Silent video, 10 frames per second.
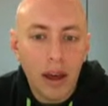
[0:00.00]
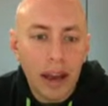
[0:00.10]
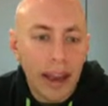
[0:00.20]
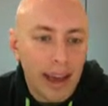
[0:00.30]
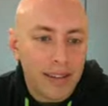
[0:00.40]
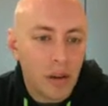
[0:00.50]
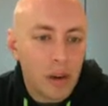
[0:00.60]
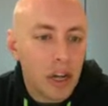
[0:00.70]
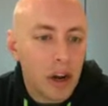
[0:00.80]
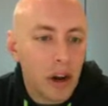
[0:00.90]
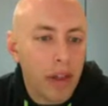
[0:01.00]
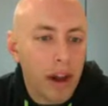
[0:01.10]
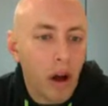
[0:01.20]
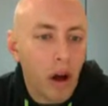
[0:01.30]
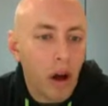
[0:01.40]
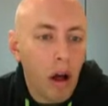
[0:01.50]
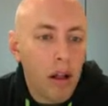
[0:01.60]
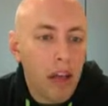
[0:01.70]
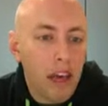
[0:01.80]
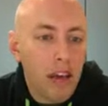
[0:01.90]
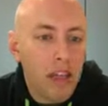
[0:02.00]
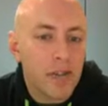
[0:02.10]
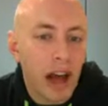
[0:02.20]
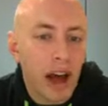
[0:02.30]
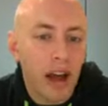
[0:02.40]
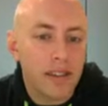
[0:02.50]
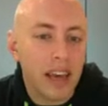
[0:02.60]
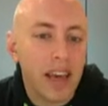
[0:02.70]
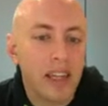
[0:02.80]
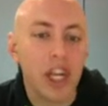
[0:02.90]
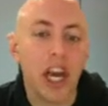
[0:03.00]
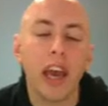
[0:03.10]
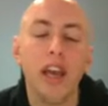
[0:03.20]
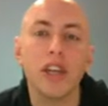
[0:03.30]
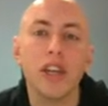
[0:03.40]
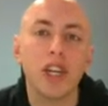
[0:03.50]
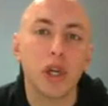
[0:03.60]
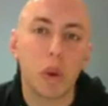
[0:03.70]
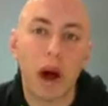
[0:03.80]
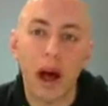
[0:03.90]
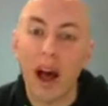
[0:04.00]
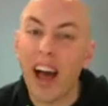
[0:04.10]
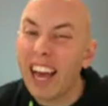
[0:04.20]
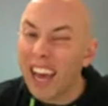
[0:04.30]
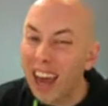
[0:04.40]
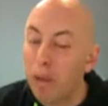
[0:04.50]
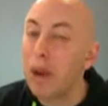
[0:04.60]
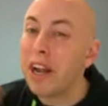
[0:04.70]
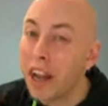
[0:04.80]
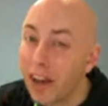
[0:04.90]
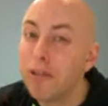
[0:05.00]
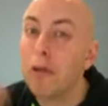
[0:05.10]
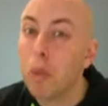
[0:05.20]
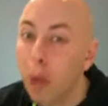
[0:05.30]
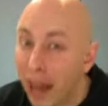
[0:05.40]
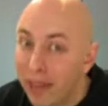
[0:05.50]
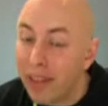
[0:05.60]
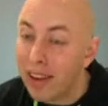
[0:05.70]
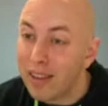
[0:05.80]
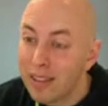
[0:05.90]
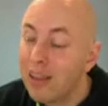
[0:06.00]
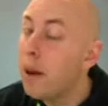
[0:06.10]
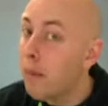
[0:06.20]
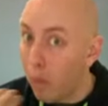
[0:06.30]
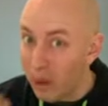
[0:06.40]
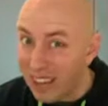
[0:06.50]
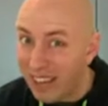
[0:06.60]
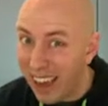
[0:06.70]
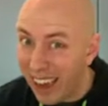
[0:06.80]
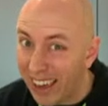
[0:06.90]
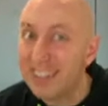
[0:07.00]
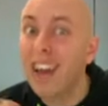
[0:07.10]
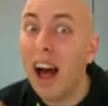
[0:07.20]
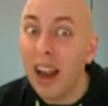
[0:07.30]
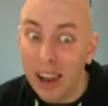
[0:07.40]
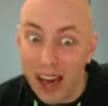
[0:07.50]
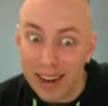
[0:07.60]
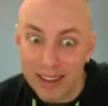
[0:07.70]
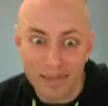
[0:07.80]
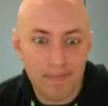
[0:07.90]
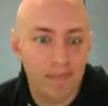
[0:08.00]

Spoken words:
Next, I want you to know that all English vowels can change to schwa. Again, we never write this, but we say it a lot.